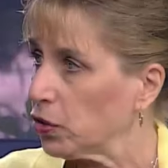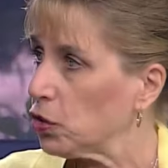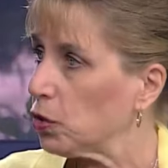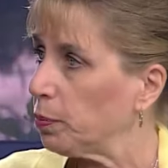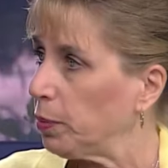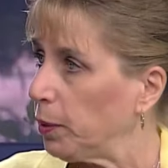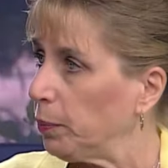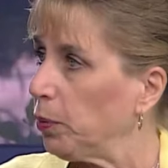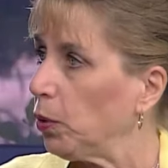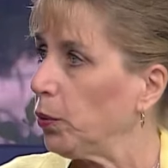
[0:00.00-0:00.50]
to
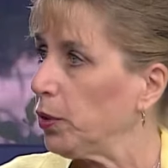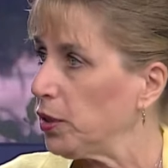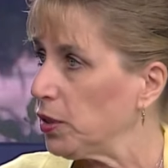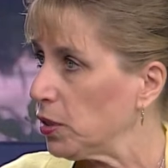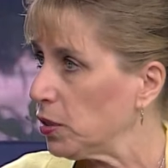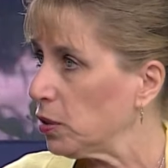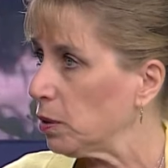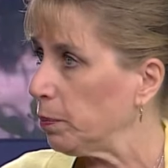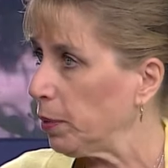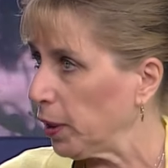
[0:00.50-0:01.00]
people with
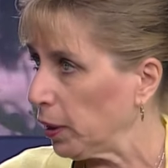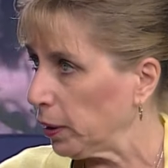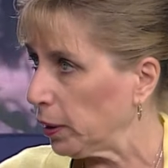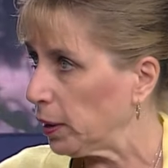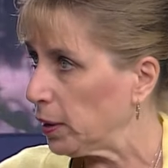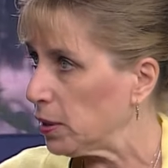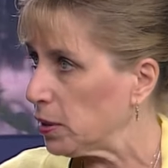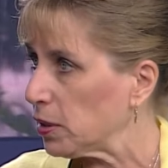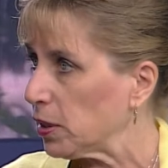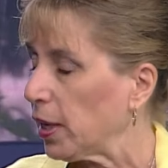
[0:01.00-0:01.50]

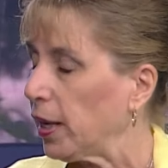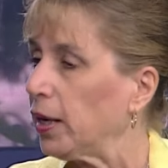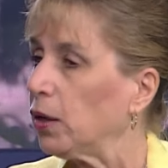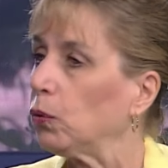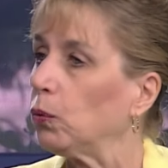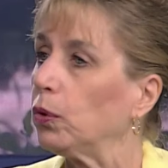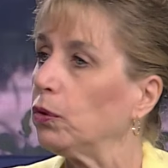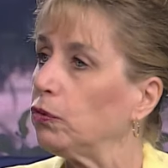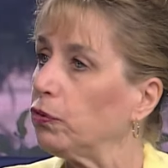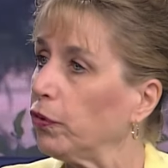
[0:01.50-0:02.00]
disabilities,
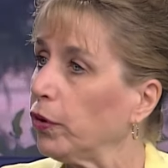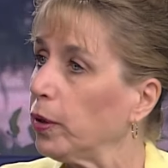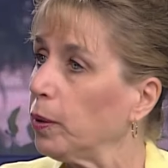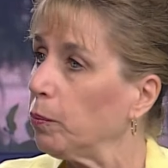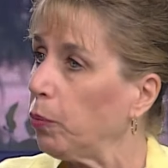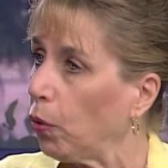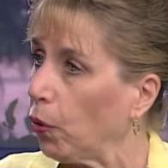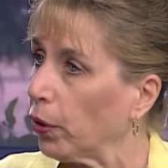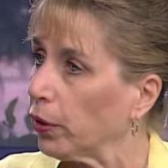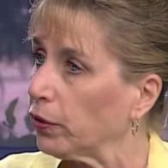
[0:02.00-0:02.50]
and what's very
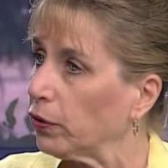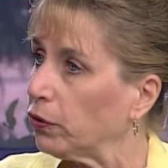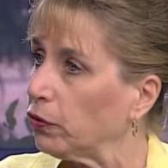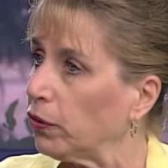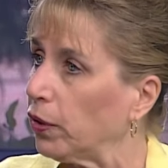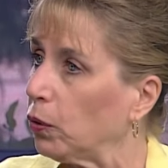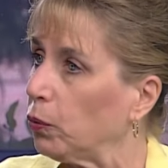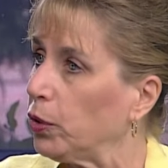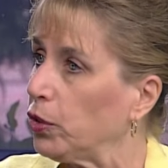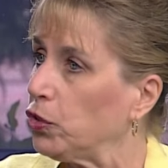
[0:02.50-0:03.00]
important is
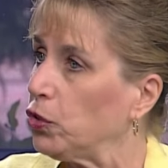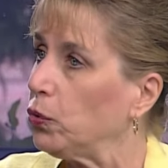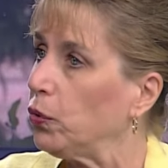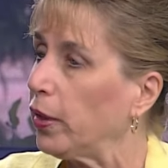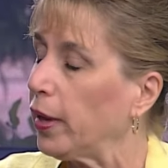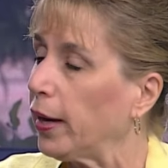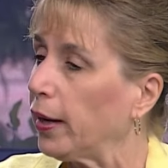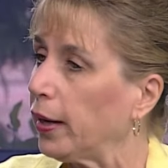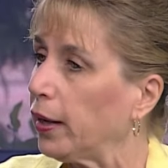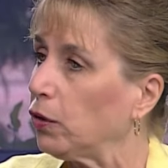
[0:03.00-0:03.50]
that we do
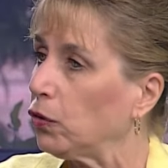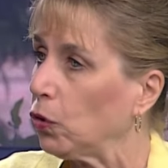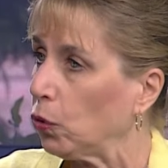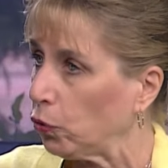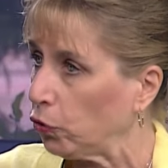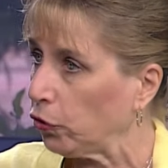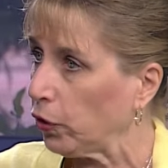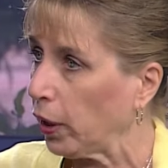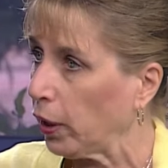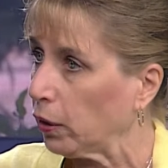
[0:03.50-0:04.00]
that at no
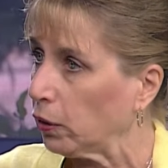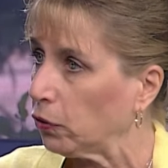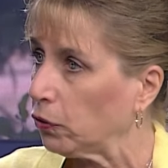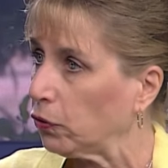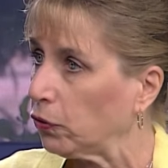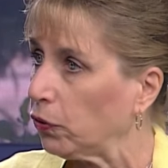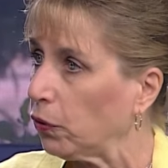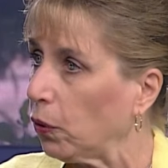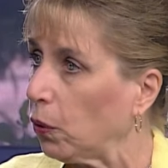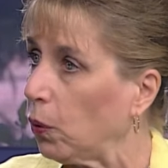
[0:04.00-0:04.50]
charge.
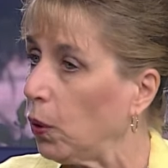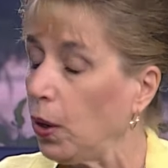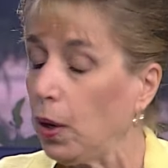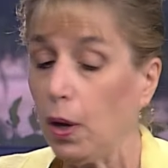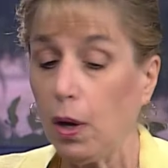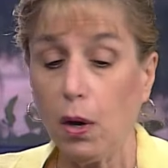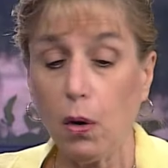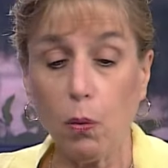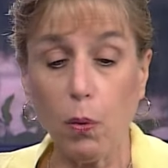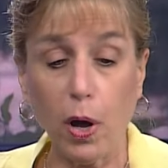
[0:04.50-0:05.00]

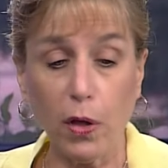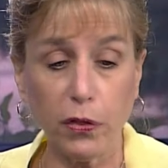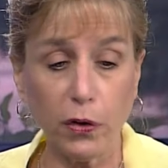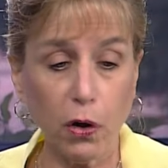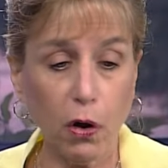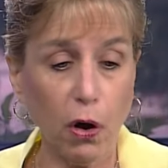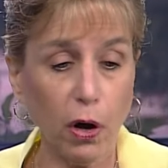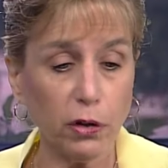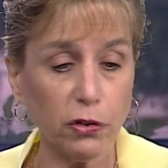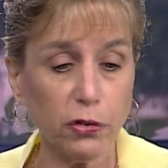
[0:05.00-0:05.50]
So while the
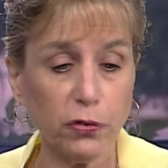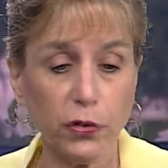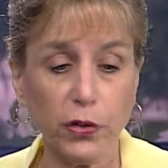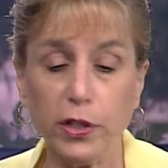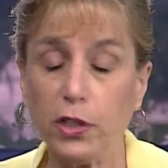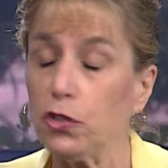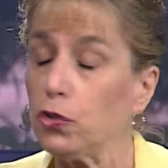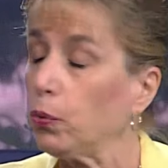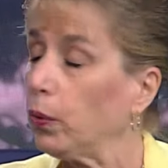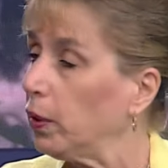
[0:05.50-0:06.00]
cost for
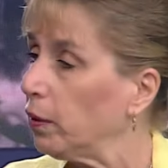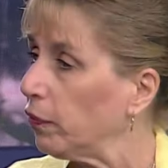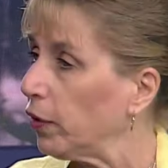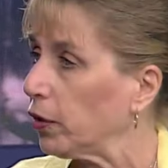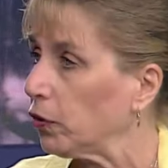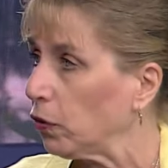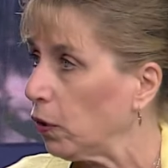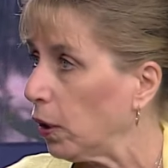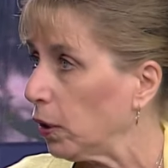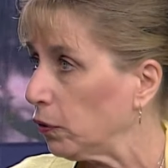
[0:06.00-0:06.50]
each one of
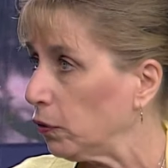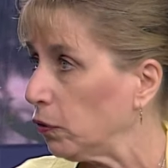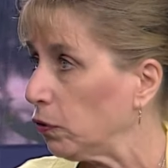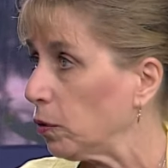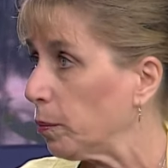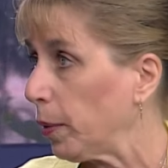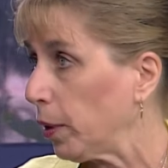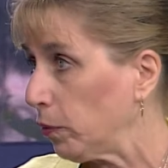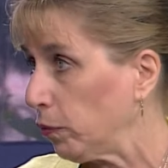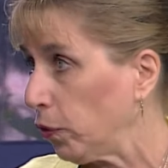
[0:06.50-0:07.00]
our dogs is
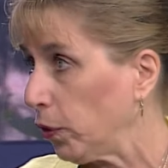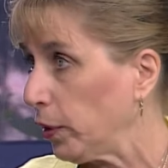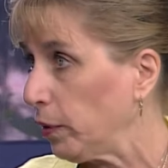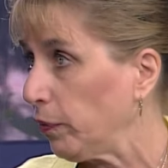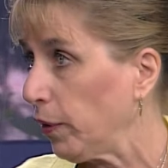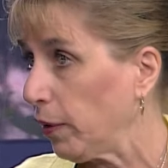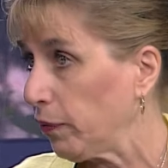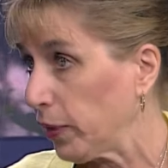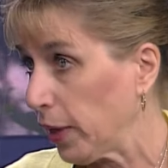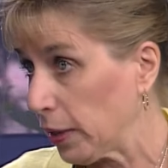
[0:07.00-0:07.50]
about
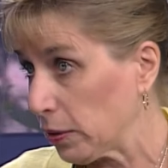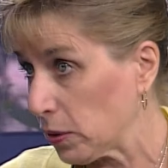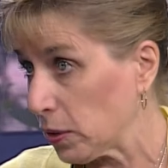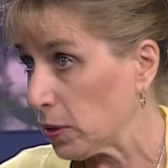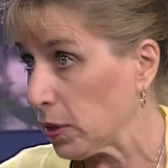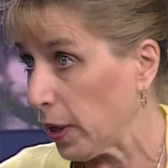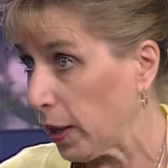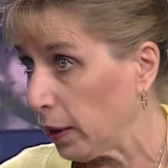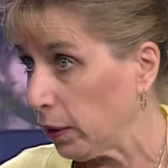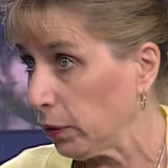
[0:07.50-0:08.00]

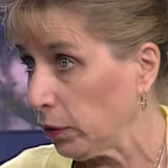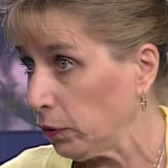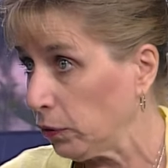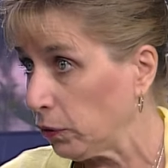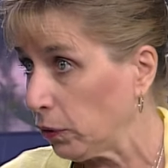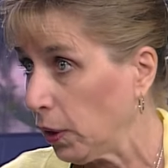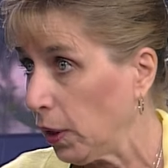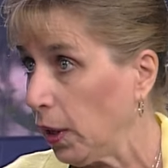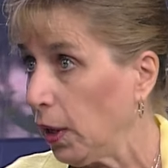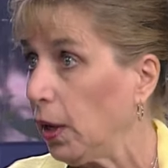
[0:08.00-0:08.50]

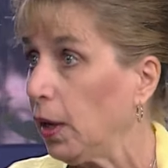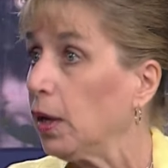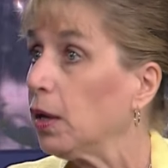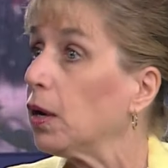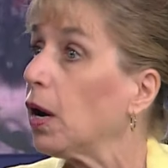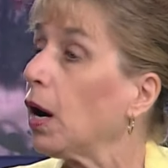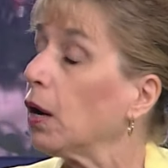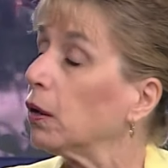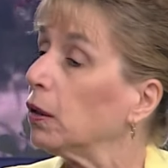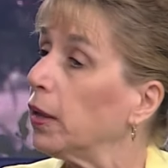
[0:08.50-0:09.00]
$45,000,
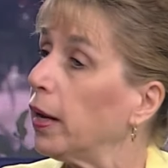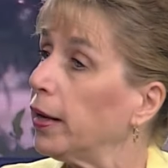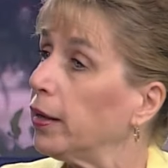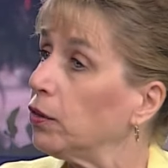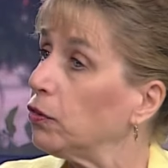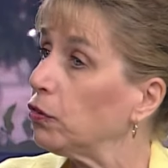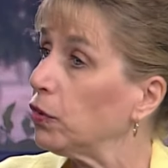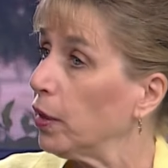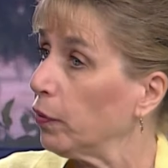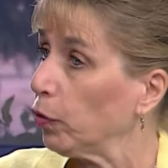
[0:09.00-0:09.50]
our
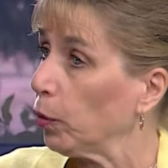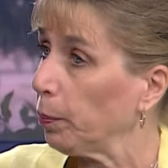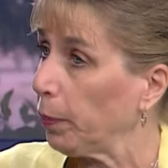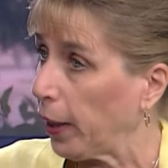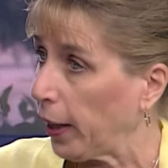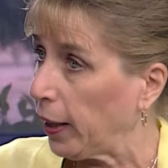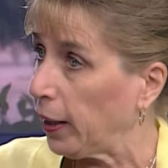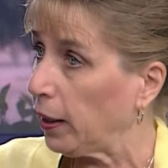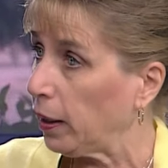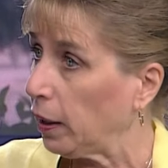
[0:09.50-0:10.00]
clients never
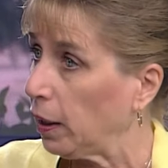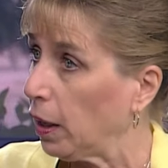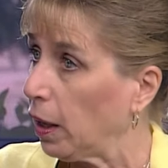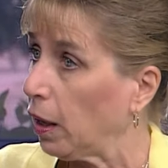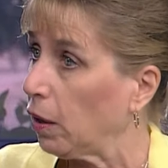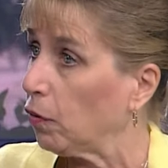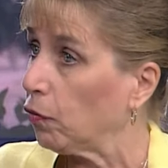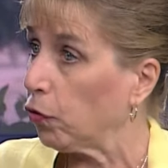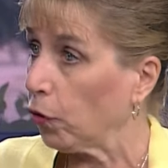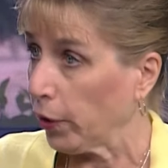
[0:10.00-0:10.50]
pay
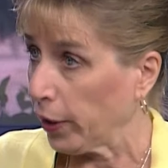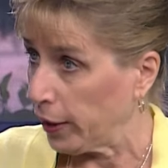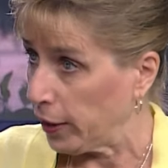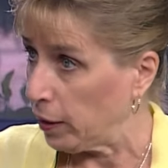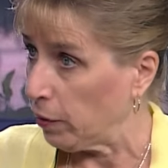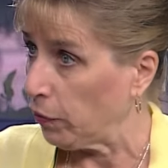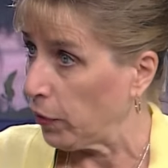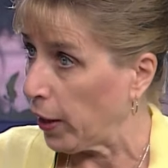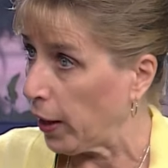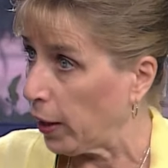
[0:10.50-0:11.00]
for
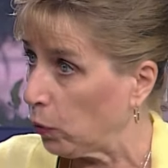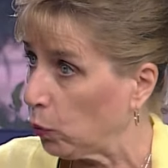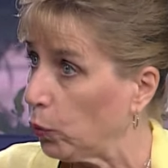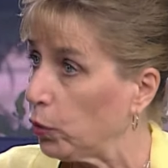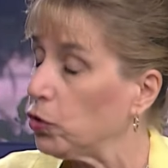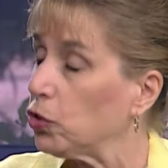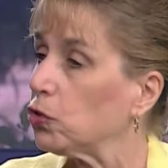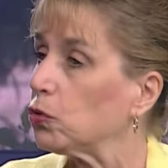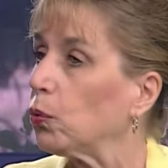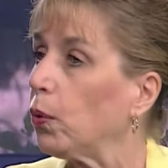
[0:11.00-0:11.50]
any of that,
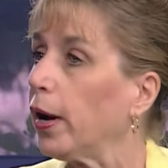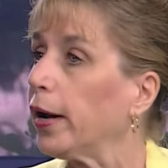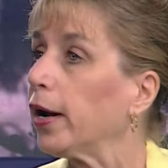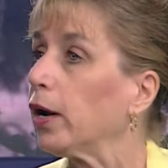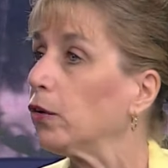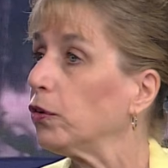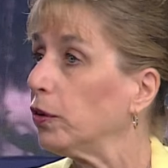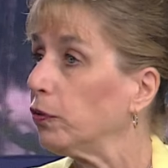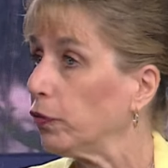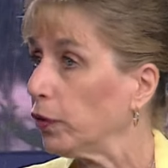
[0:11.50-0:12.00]
which is why
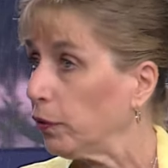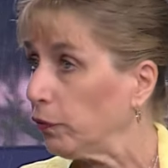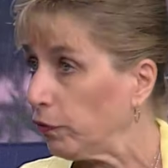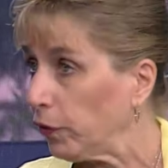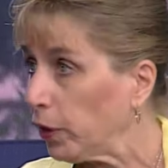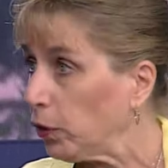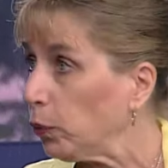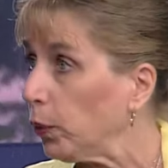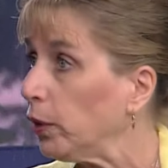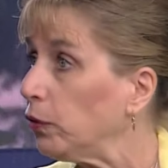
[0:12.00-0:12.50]
our different
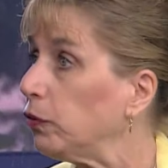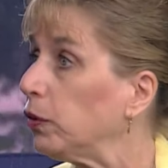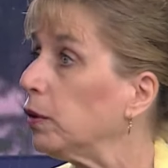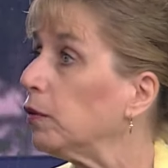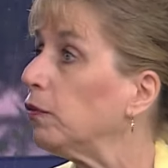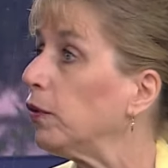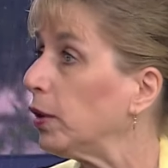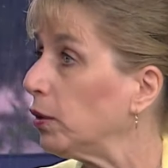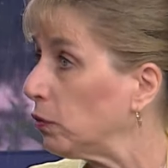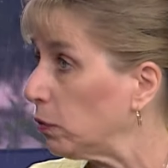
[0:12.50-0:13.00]
fundraising
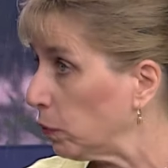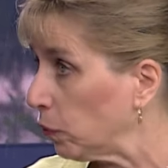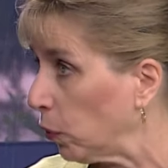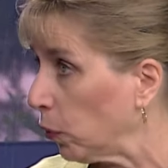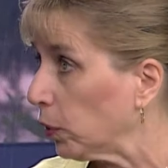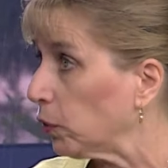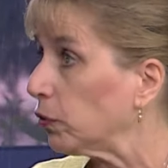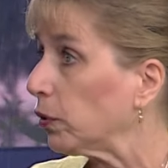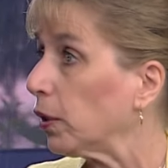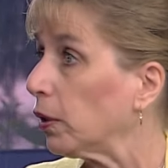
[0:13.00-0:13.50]
events, of
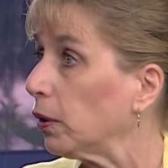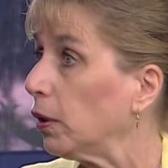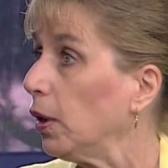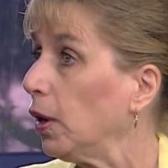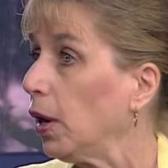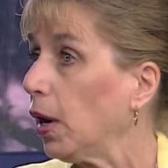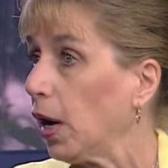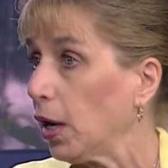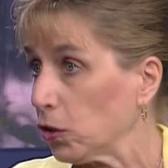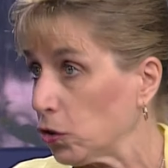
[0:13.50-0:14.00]
course,
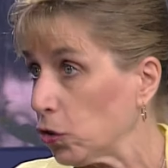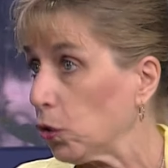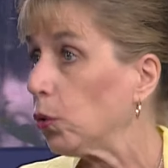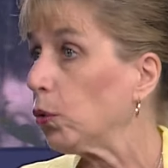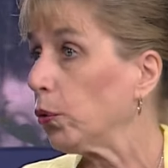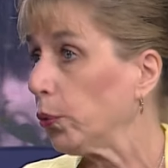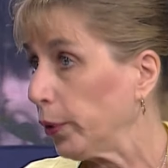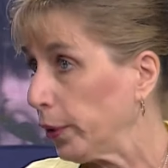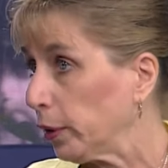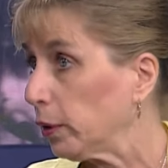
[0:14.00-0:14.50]
are so
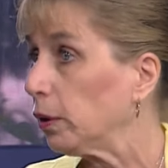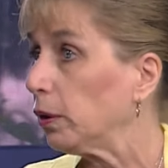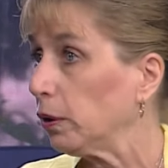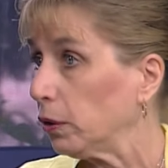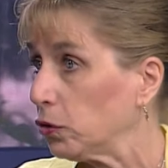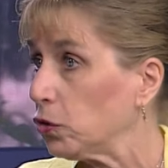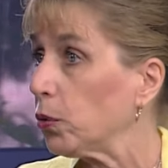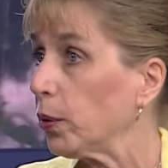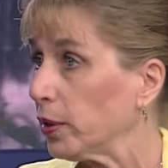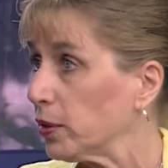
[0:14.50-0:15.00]
critical
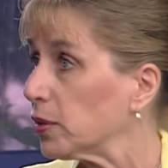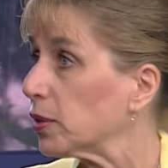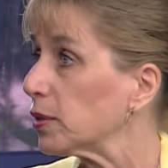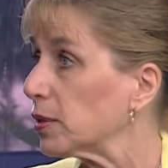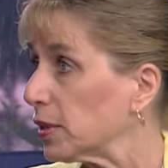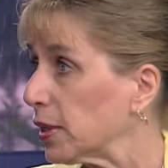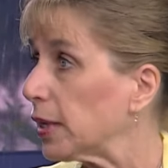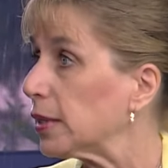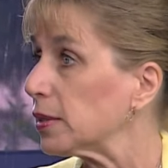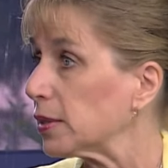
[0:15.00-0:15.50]
to our success.